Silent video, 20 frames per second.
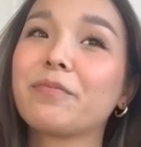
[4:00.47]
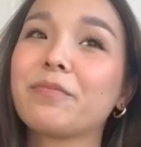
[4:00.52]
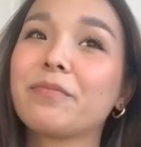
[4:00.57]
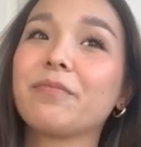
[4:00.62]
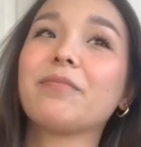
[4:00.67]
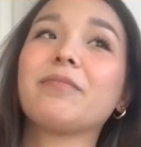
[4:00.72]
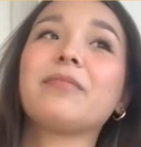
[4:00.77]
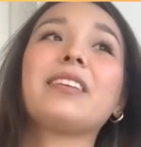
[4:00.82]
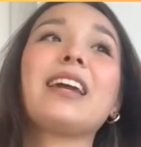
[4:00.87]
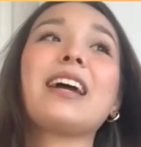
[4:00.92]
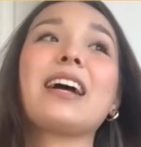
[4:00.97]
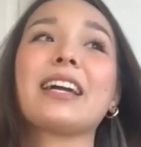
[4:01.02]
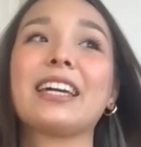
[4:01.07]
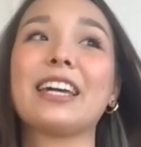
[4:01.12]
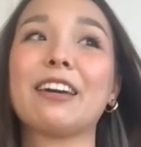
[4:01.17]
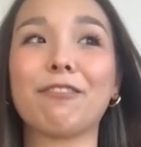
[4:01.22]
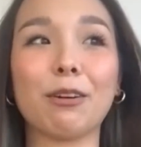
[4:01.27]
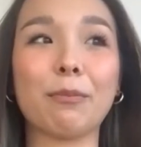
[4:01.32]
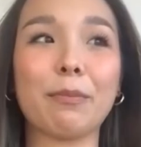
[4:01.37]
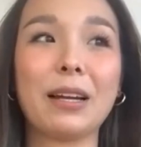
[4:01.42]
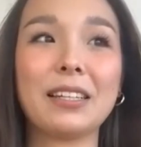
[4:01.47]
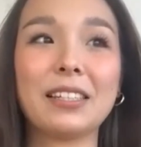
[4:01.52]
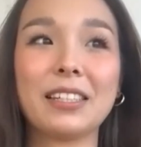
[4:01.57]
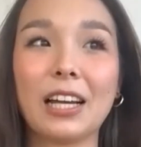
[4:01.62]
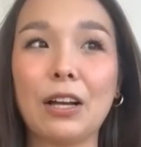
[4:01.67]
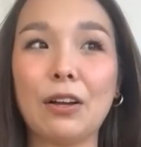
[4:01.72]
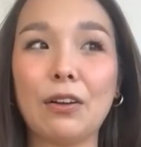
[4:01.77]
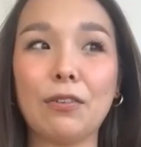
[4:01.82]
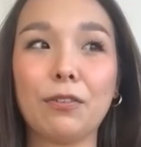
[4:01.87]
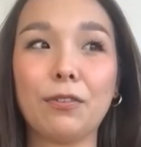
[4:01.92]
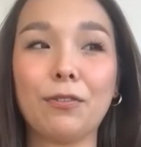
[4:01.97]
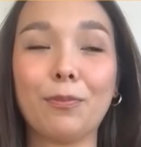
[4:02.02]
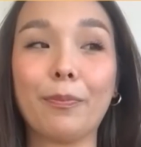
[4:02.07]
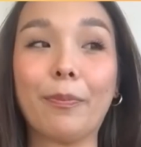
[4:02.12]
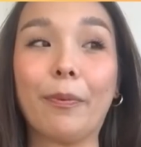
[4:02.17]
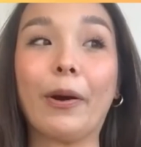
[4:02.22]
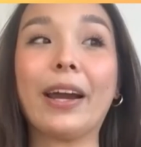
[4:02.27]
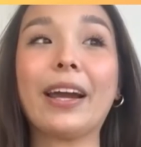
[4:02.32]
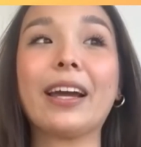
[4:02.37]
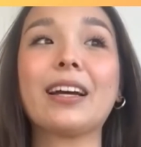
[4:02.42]
Yeah, giving myself
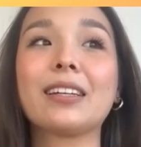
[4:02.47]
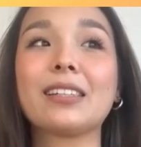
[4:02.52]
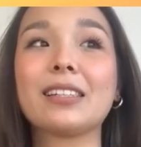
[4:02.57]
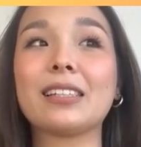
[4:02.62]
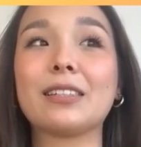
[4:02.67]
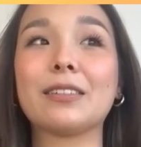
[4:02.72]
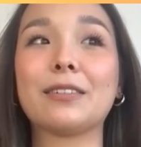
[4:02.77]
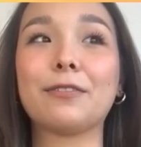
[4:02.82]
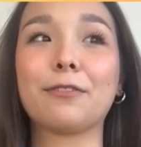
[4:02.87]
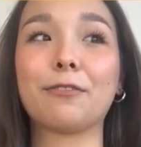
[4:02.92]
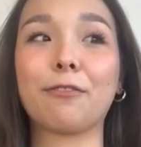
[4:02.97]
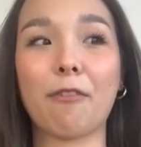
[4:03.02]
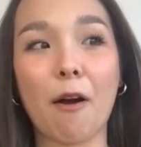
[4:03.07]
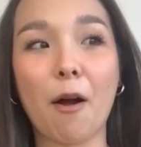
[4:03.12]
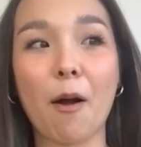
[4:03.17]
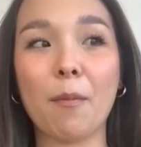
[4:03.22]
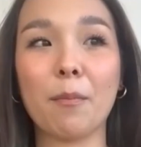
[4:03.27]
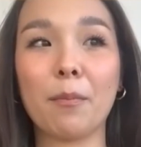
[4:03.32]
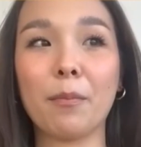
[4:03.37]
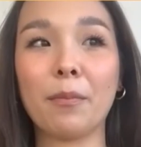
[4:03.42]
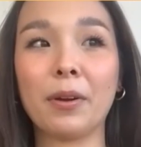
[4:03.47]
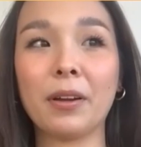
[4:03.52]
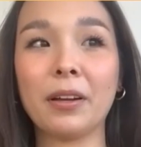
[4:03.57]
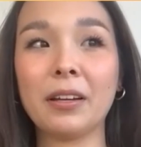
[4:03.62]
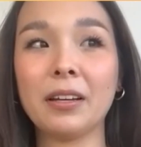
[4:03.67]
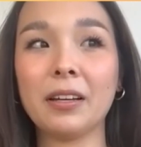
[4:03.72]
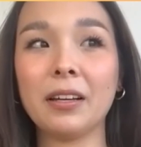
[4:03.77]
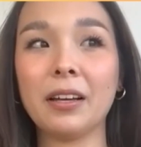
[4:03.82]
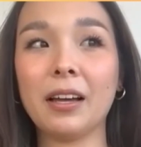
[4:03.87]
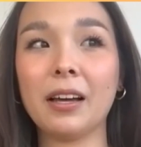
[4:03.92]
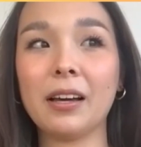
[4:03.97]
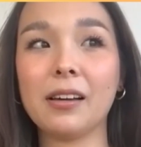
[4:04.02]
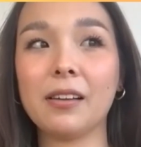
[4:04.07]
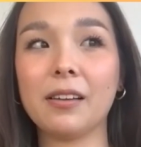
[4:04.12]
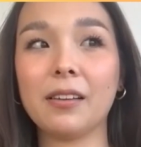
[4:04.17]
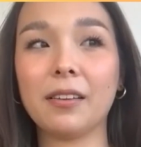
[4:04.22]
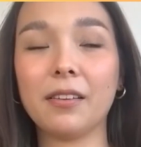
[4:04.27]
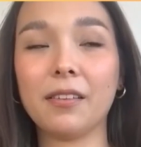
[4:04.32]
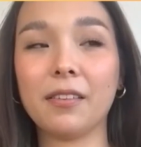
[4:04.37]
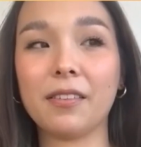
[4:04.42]
breaks from
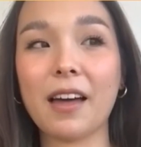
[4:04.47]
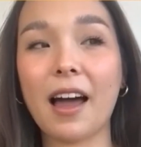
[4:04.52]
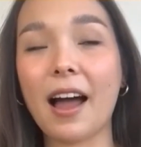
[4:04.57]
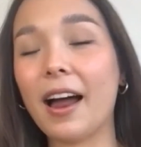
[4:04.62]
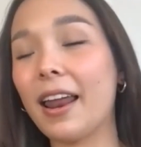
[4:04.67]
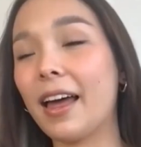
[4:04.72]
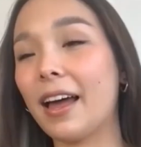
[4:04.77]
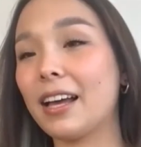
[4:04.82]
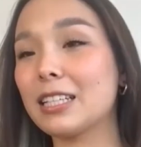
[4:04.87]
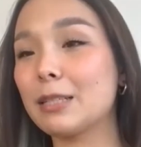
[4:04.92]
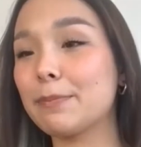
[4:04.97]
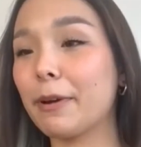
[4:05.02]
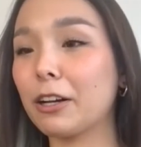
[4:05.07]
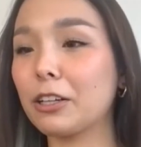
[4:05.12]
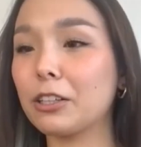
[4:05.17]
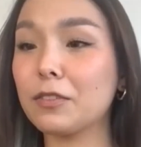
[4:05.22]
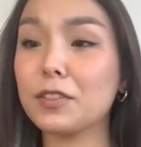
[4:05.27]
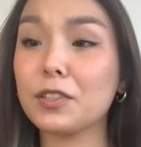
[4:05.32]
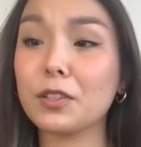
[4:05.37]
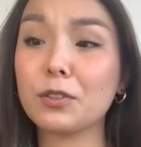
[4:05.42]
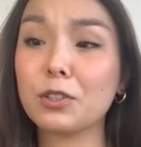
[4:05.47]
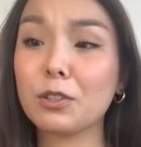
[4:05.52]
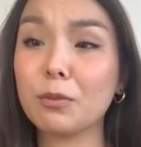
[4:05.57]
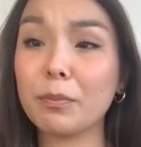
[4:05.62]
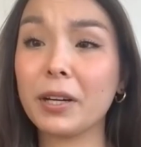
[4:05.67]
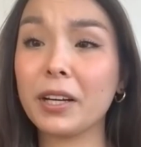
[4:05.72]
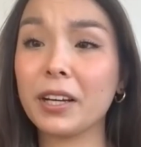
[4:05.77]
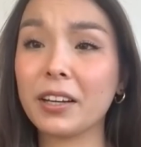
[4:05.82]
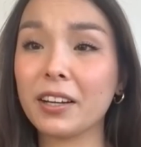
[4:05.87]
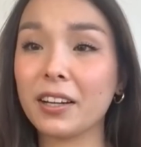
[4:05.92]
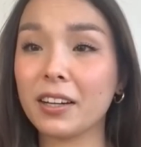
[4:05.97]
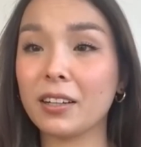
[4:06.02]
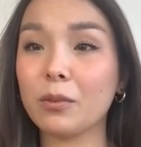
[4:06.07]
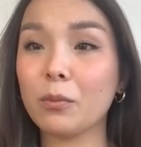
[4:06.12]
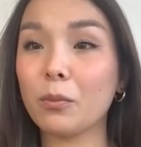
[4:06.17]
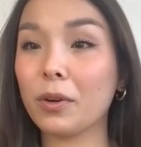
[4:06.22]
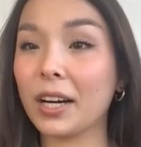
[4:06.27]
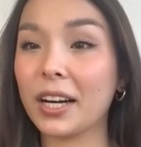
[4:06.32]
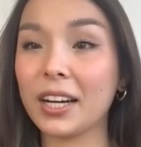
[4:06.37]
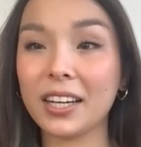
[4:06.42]
that aspect of social media
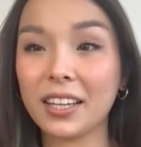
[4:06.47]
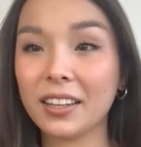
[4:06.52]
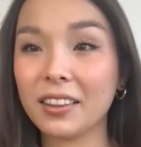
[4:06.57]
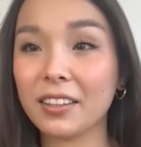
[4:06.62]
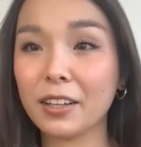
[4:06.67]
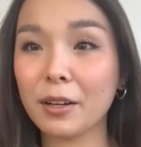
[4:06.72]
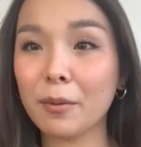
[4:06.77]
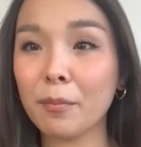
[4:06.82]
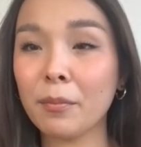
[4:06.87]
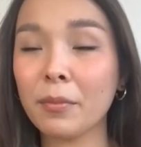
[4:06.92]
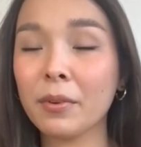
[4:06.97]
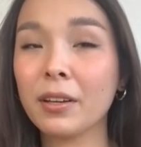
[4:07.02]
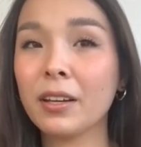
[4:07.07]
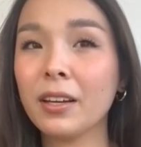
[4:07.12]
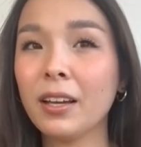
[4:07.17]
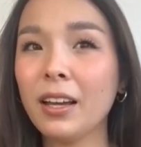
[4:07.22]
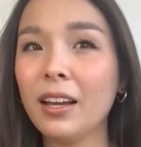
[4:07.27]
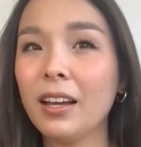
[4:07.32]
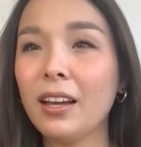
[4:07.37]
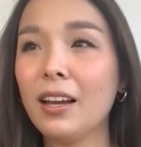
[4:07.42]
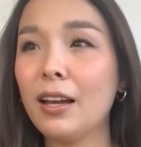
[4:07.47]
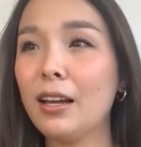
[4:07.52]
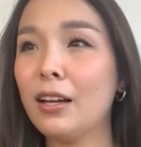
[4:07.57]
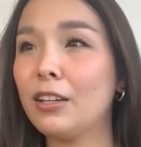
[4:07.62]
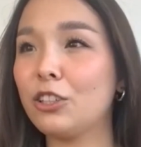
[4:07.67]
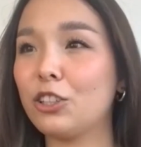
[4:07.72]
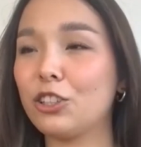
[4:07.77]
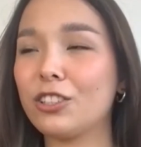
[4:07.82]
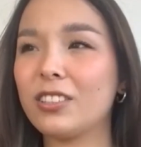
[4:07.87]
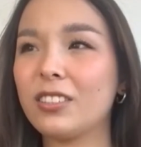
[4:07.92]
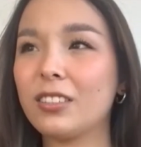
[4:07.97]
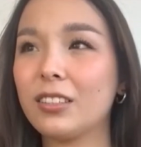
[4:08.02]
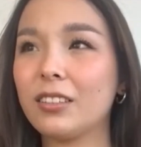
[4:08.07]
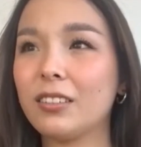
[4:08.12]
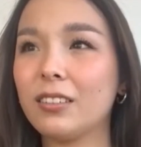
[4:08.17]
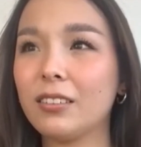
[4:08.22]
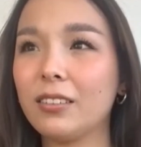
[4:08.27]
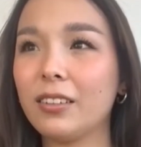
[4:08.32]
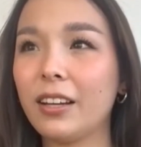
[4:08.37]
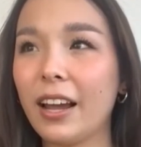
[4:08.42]
when I need them. Just,
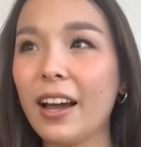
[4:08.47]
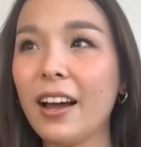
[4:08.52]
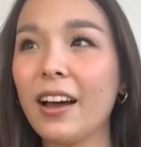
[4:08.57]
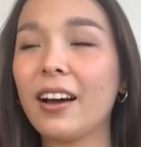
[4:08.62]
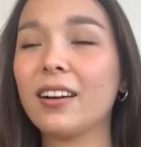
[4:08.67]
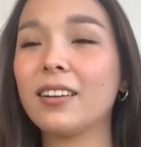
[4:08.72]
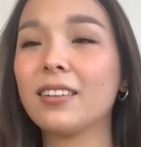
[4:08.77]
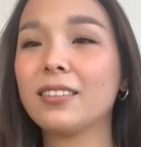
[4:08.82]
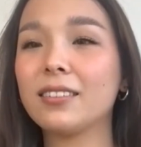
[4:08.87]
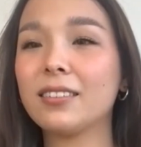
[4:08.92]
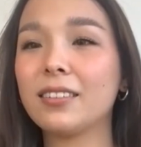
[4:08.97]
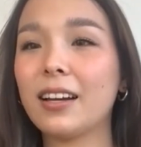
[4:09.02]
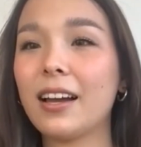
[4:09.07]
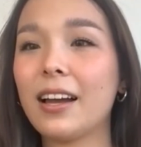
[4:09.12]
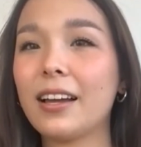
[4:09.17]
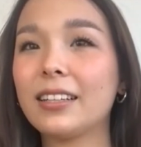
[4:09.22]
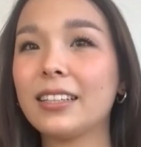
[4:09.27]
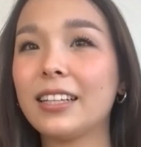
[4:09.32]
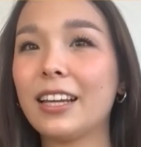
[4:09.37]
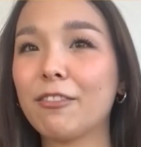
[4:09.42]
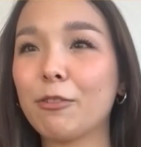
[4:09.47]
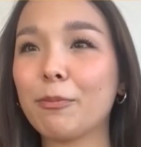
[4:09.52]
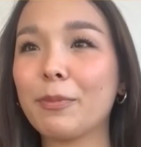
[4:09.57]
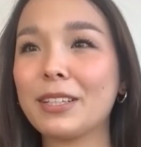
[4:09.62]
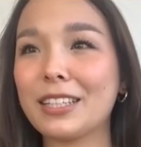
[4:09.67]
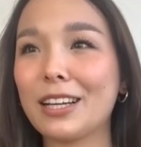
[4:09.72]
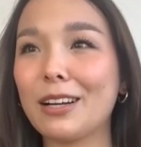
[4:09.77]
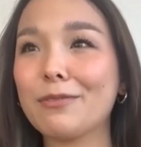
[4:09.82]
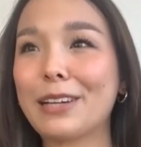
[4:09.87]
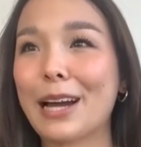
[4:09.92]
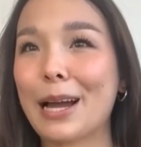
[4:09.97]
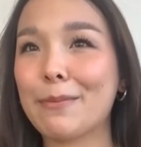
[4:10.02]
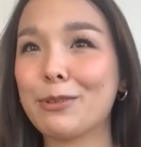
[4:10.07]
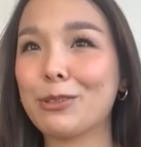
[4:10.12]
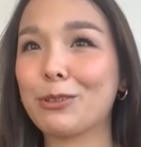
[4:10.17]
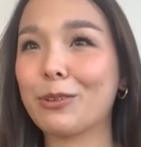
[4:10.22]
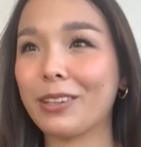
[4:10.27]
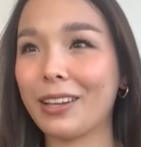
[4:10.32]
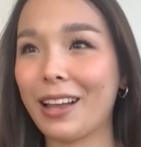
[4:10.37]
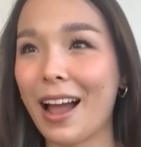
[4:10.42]
yeah, giving myself time
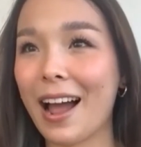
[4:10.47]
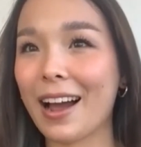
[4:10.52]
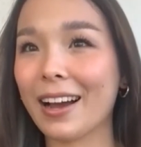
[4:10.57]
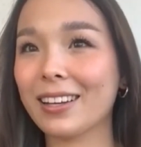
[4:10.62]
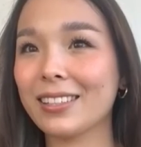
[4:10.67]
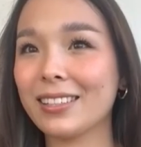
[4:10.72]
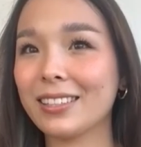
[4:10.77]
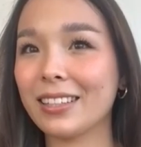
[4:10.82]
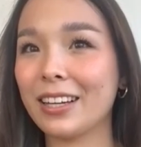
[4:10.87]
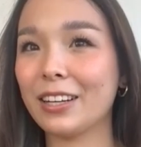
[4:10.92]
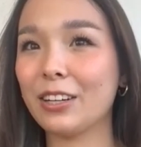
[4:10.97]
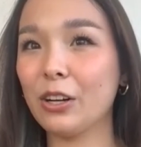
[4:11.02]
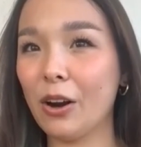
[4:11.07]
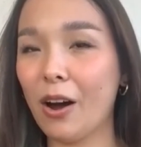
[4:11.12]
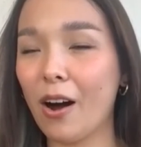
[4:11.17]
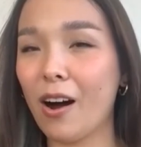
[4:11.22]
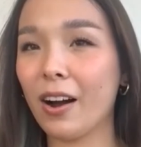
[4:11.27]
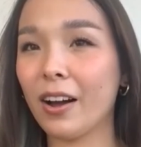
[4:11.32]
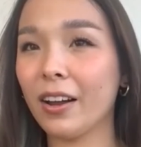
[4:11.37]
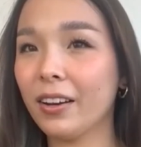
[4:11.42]
to relax and not